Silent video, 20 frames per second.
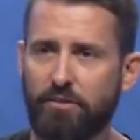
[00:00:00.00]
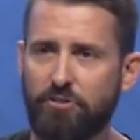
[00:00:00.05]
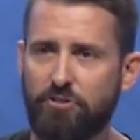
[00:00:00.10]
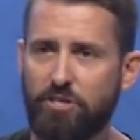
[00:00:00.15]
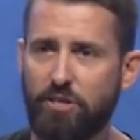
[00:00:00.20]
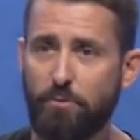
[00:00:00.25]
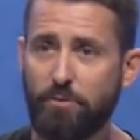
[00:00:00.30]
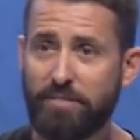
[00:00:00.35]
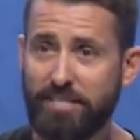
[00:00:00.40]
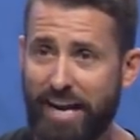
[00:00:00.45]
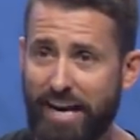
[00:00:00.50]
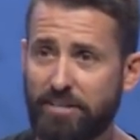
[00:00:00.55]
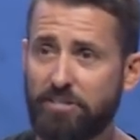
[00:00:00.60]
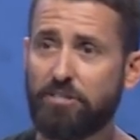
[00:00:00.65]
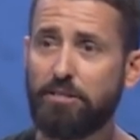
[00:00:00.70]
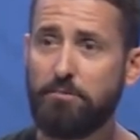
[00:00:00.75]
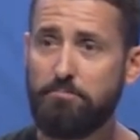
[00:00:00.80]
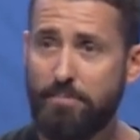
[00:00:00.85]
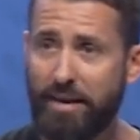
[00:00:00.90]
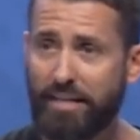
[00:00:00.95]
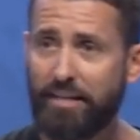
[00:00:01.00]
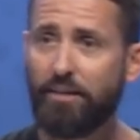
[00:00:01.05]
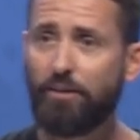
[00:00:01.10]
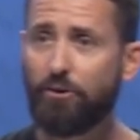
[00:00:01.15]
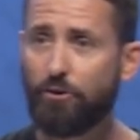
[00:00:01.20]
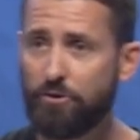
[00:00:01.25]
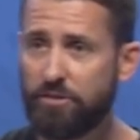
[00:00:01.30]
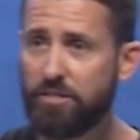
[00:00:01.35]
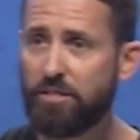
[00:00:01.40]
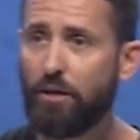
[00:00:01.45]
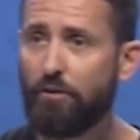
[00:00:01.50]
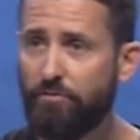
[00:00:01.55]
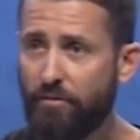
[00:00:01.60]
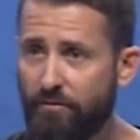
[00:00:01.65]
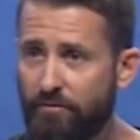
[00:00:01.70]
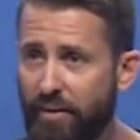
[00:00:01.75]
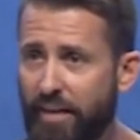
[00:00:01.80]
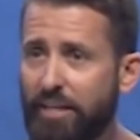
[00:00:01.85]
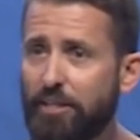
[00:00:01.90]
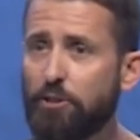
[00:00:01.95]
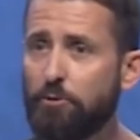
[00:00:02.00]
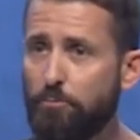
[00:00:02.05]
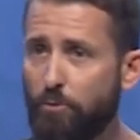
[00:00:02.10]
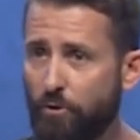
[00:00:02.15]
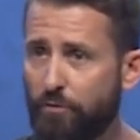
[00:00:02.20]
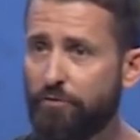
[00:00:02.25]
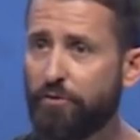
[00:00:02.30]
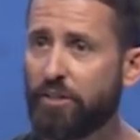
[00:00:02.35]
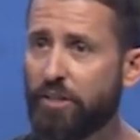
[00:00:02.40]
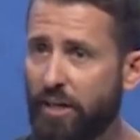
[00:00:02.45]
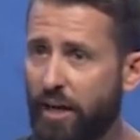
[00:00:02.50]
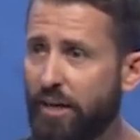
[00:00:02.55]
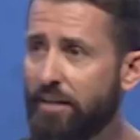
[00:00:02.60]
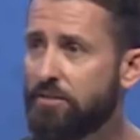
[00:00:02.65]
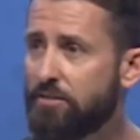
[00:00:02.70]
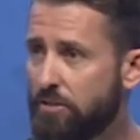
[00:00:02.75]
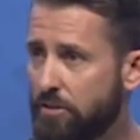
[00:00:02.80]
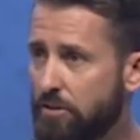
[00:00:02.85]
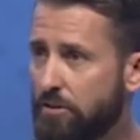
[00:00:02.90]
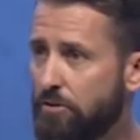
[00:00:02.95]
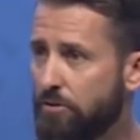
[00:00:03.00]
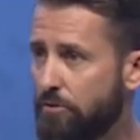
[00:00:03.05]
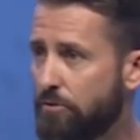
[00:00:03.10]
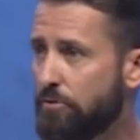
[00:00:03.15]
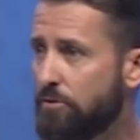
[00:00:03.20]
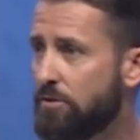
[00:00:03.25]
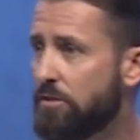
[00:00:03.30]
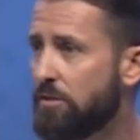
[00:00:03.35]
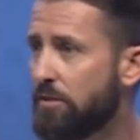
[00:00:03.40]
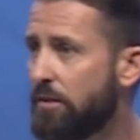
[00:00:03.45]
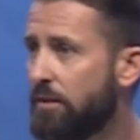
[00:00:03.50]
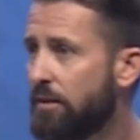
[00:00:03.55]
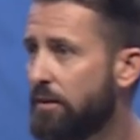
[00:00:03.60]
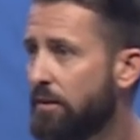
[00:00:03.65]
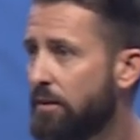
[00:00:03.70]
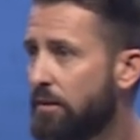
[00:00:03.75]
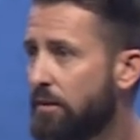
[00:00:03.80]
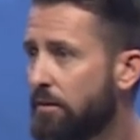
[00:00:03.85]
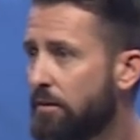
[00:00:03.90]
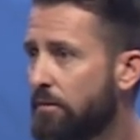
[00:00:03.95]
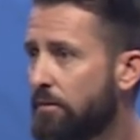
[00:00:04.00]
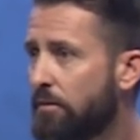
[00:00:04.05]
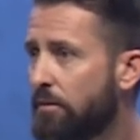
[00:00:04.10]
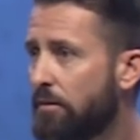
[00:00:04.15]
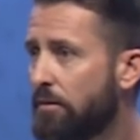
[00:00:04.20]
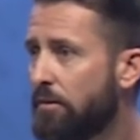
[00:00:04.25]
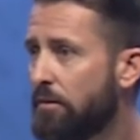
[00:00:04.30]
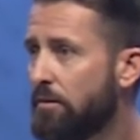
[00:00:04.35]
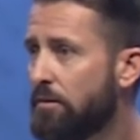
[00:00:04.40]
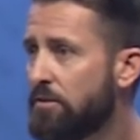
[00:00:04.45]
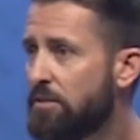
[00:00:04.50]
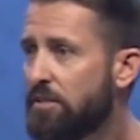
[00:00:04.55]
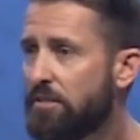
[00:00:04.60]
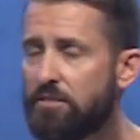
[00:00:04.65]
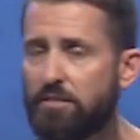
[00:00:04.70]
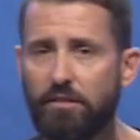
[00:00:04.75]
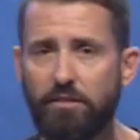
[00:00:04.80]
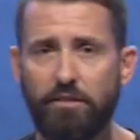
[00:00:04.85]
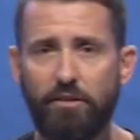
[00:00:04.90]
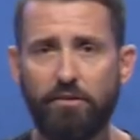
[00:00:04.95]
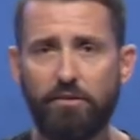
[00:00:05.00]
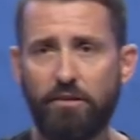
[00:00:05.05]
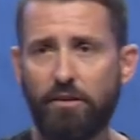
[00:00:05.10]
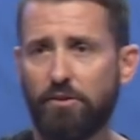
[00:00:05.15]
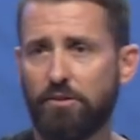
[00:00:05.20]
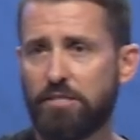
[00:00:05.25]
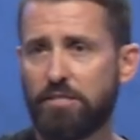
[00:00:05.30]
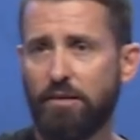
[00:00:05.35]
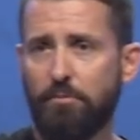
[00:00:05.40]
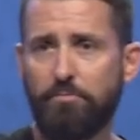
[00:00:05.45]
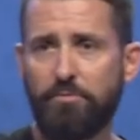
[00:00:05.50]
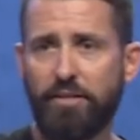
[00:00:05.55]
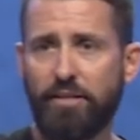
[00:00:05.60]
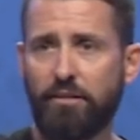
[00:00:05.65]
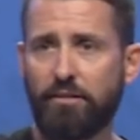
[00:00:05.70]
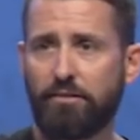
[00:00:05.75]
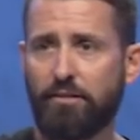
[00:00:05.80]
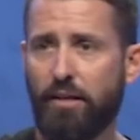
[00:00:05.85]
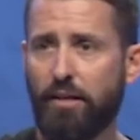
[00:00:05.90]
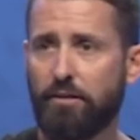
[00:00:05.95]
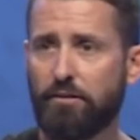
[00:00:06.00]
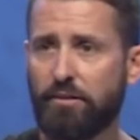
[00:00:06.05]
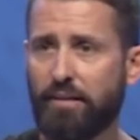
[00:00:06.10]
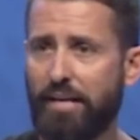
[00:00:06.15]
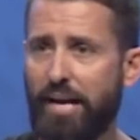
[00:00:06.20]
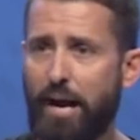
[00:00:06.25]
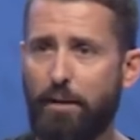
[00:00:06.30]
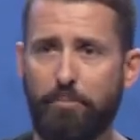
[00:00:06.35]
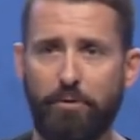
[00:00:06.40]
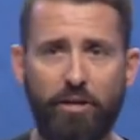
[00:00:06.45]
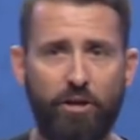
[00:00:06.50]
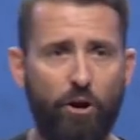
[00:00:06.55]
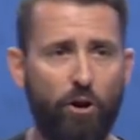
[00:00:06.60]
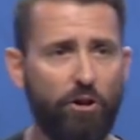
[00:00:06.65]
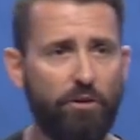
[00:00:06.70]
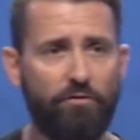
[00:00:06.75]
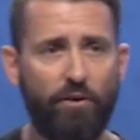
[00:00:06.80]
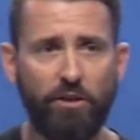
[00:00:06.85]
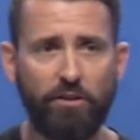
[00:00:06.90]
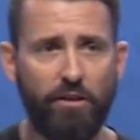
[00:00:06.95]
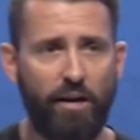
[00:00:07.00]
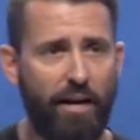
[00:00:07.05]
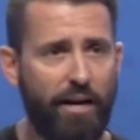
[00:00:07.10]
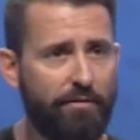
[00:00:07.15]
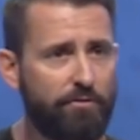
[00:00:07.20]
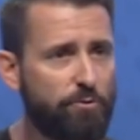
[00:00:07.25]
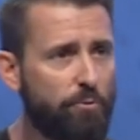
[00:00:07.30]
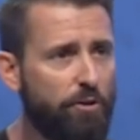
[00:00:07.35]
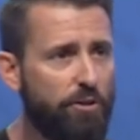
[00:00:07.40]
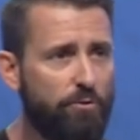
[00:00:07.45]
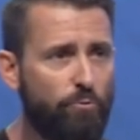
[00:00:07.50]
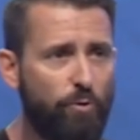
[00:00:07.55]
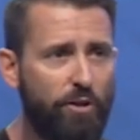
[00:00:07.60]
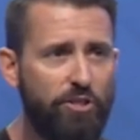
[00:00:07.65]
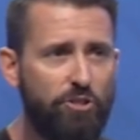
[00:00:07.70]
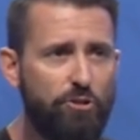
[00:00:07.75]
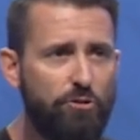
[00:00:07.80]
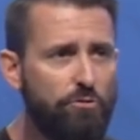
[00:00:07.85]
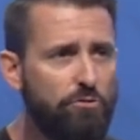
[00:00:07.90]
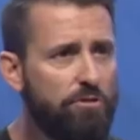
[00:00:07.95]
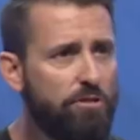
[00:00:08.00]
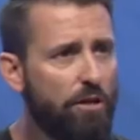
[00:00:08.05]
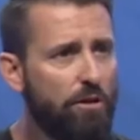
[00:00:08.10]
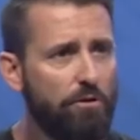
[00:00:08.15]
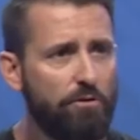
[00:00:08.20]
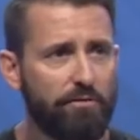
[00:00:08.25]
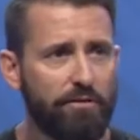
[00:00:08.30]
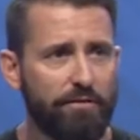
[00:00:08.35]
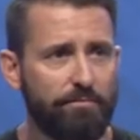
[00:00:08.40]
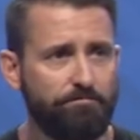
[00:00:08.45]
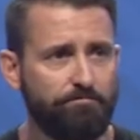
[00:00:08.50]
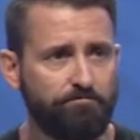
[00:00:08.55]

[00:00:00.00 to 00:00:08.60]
she was actually making herself available for God to use. See, so there, there's something that can happen in all of our lives when, when you don't